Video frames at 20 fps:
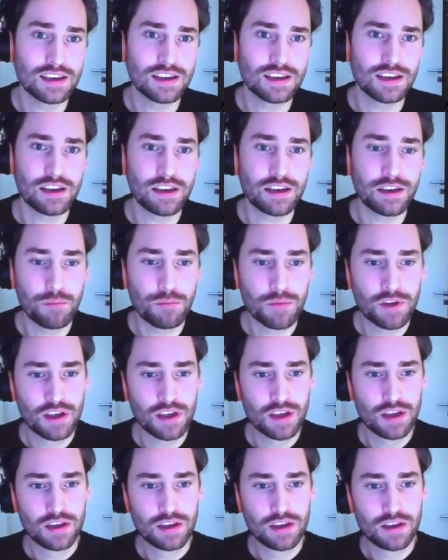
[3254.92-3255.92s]
and
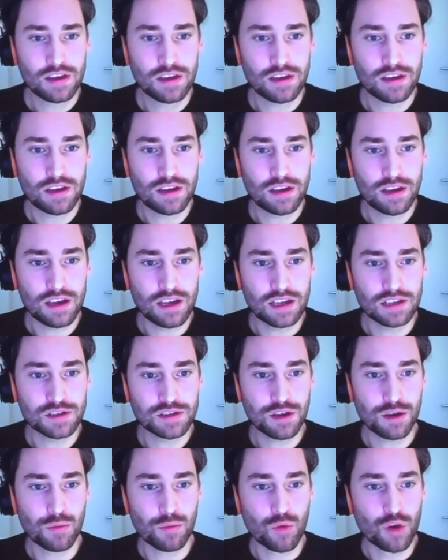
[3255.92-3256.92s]

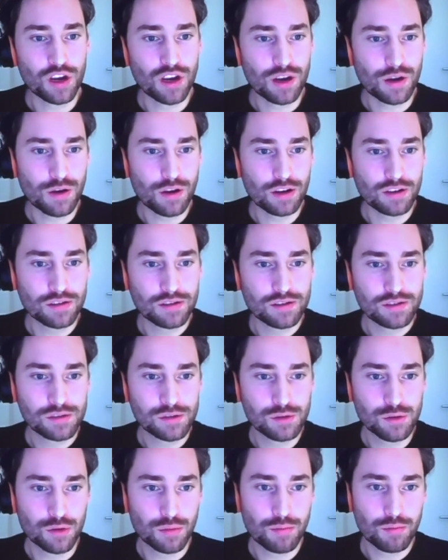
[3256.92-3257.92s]
start working on
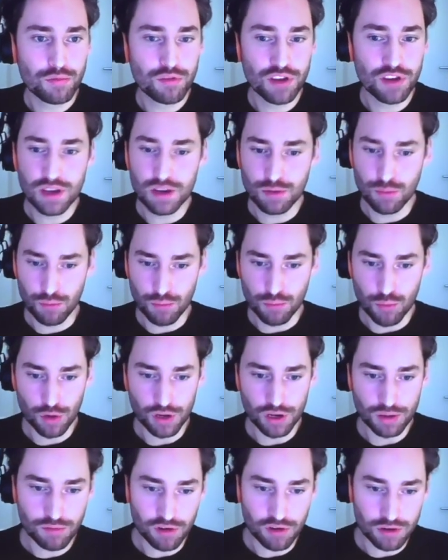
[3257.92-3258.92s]
your pre and
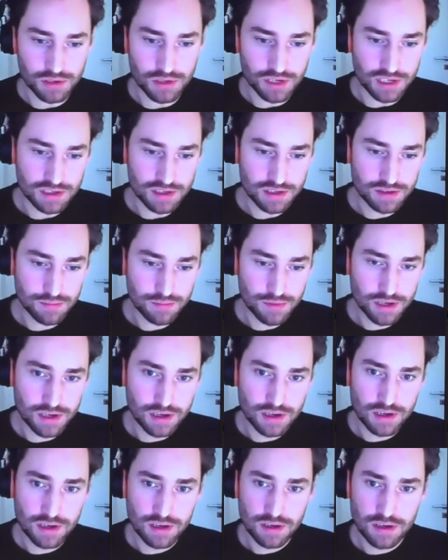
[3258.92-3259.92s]
onboarding process.
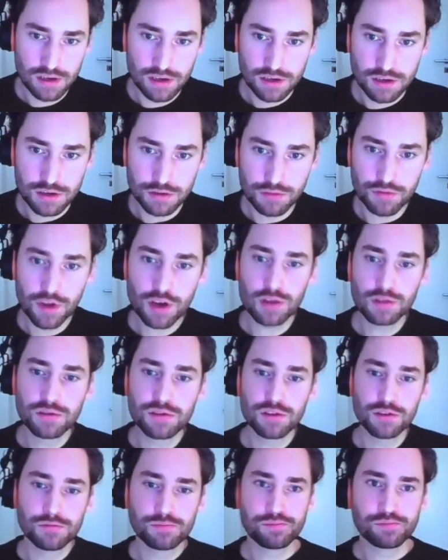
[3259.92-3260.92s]
So if we go
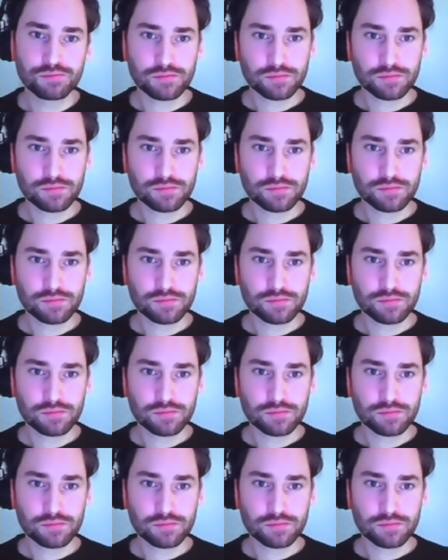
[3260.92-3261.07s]
to